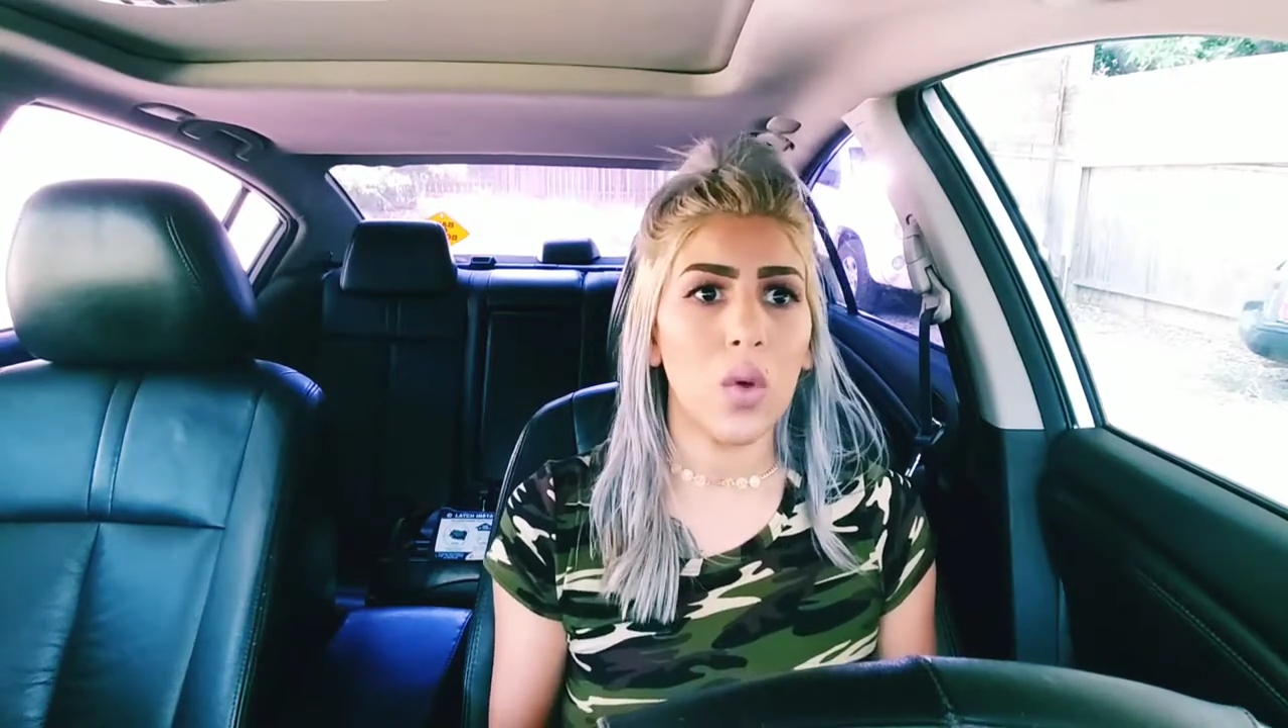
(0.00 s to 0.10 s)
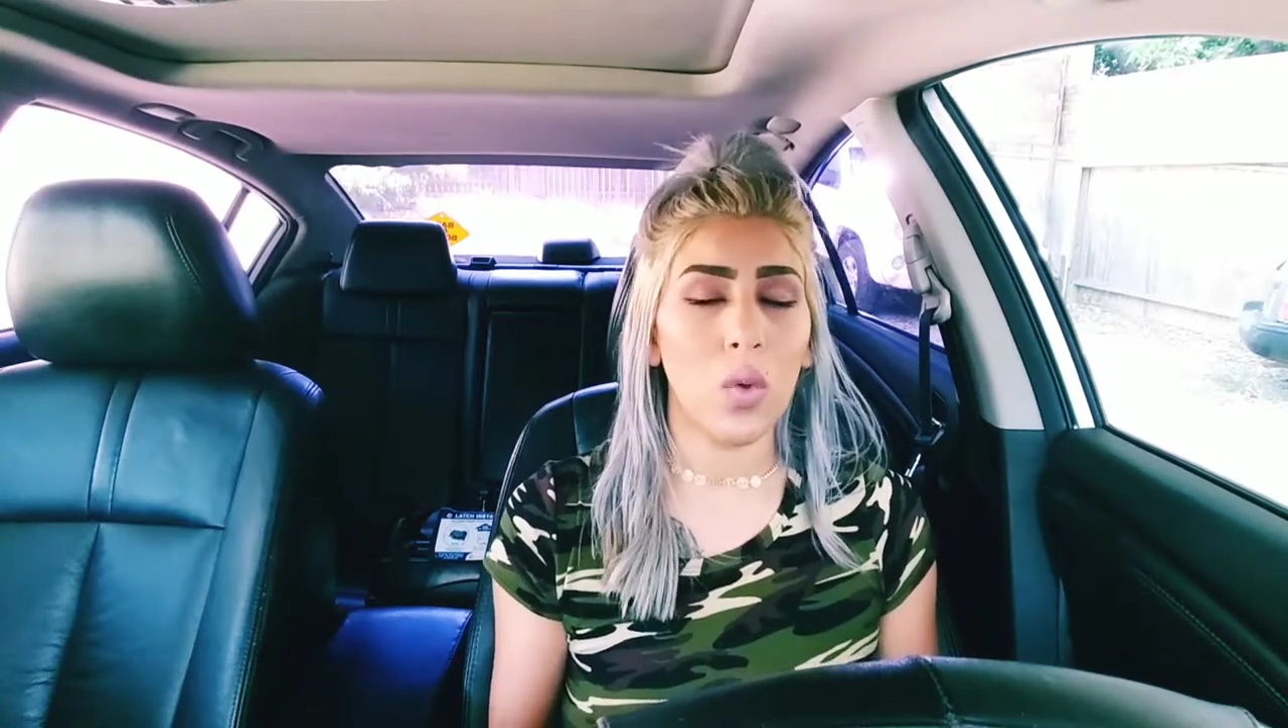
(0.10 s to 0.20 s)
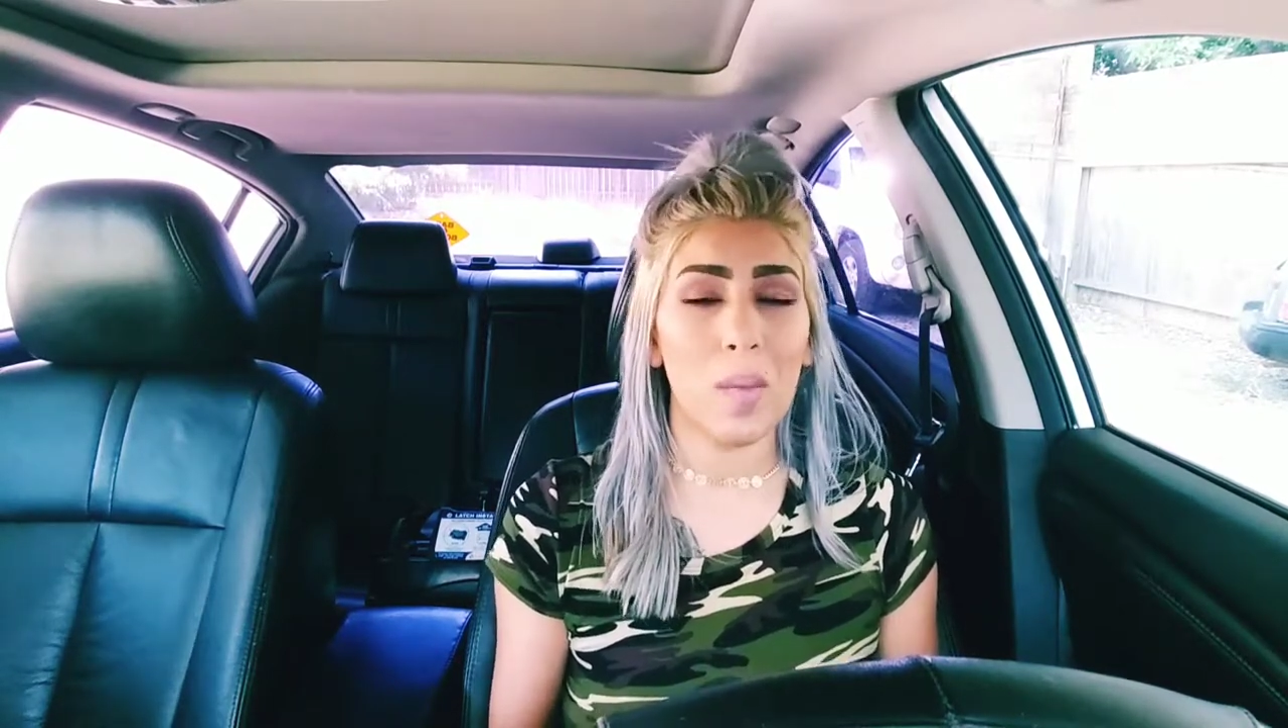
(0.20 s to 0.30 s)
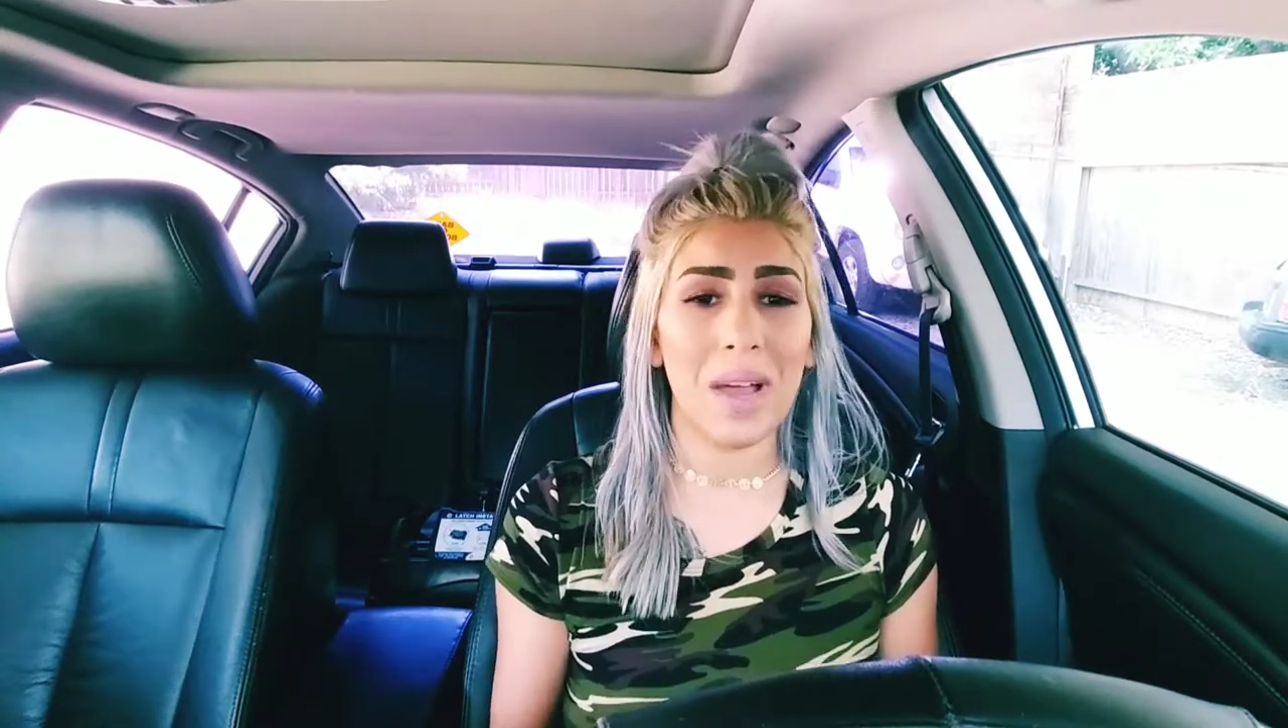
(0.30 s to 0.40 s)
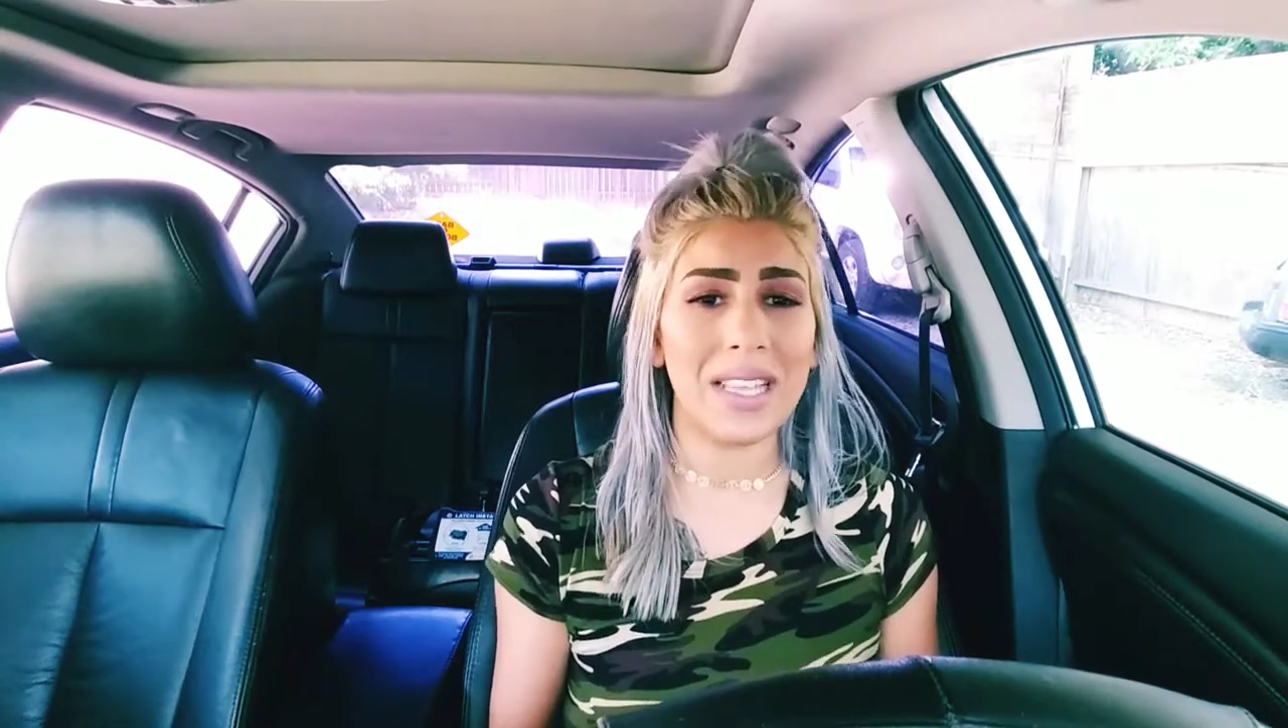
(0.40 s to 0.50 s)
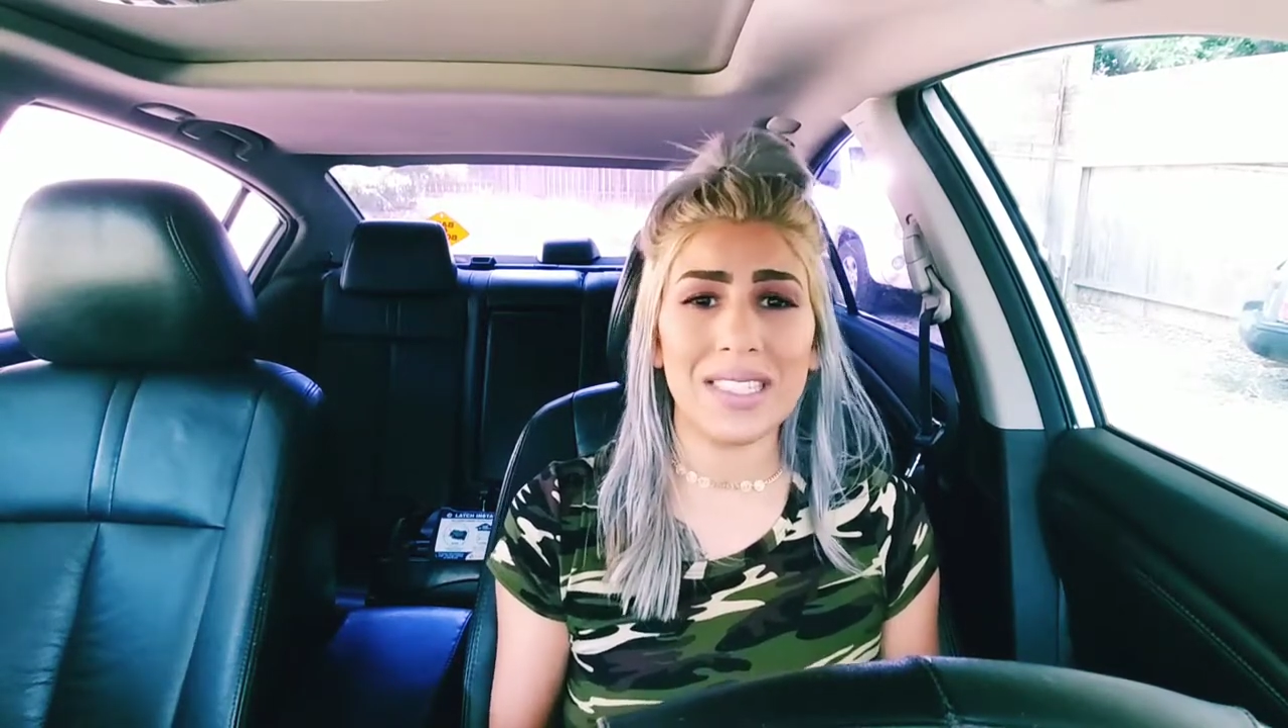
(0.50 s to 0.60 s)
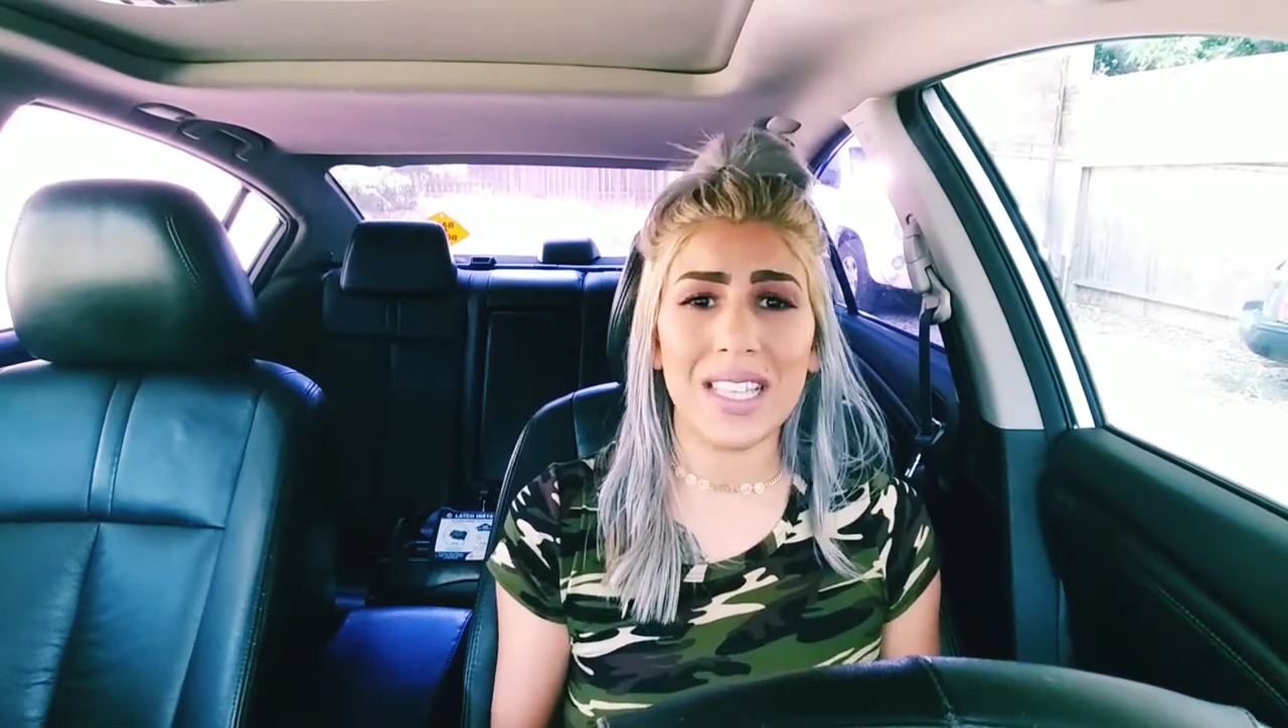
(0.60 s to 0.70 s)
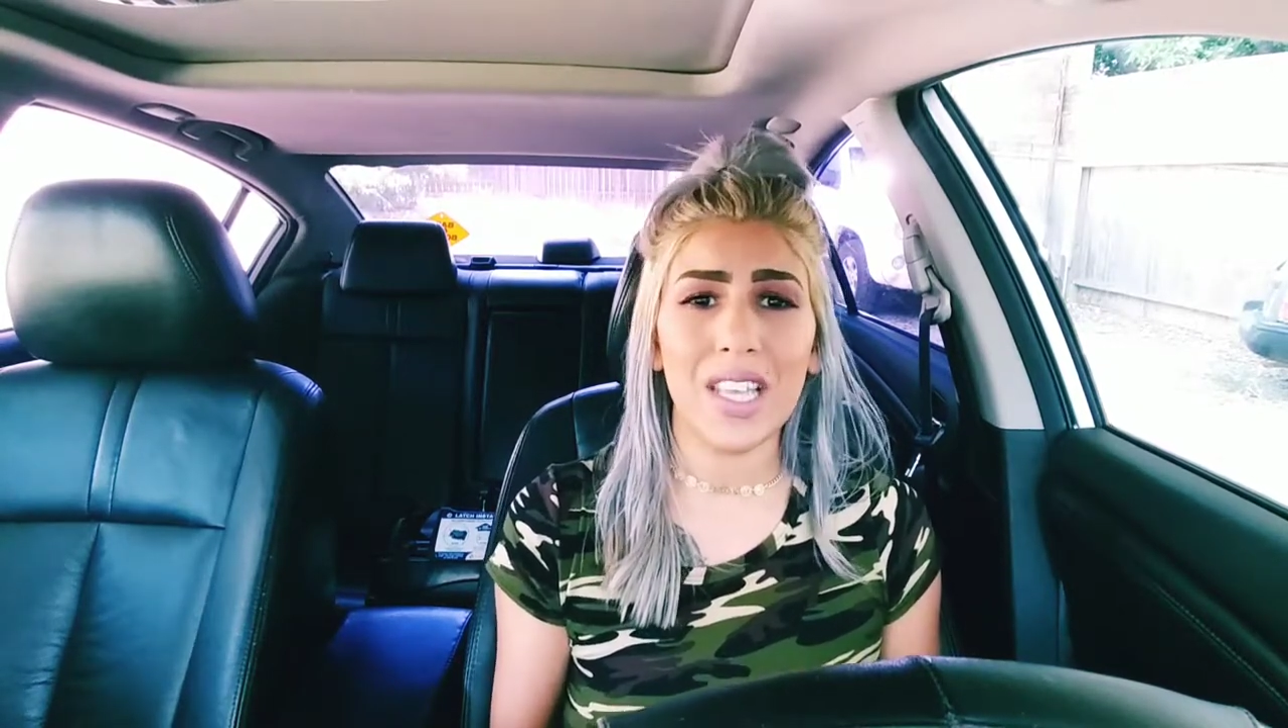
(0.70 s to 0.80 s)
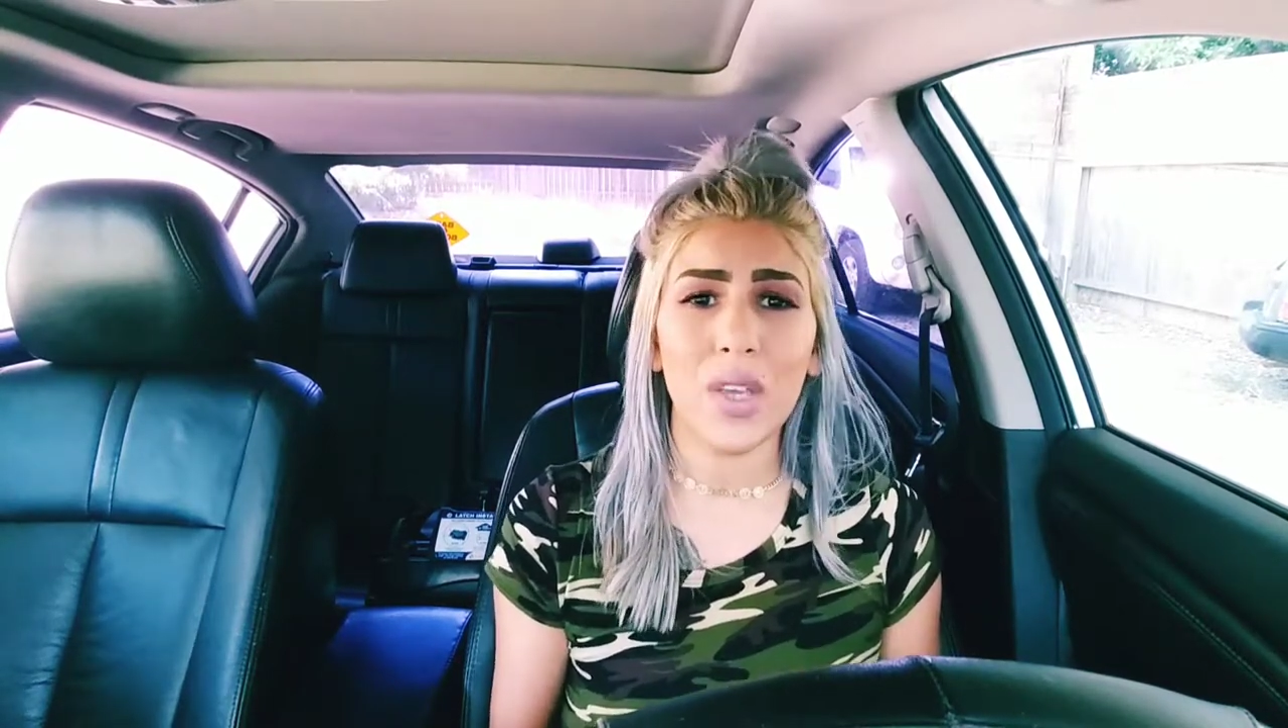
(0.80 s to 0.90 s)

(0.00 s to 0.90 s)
what mindset